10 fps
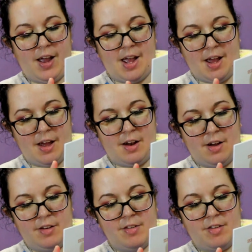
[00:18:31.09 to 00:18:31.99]
And
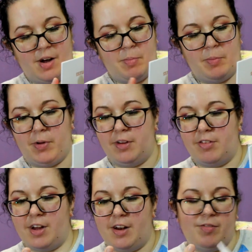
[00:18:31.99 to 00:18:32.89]
Unstoppable is
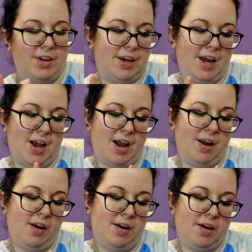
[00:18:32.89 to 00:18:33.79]
kind of like a
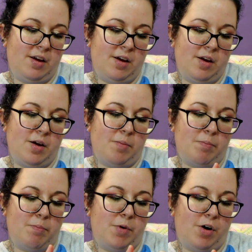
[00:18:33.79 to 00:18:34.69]

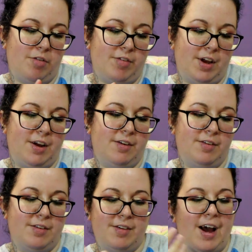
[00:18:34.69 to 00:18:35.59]
mauvey,
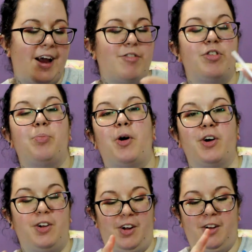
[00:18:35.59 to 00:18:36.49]
I have
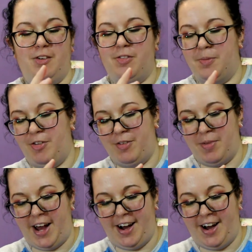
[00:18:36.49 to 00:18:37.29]
sparkle all over me from that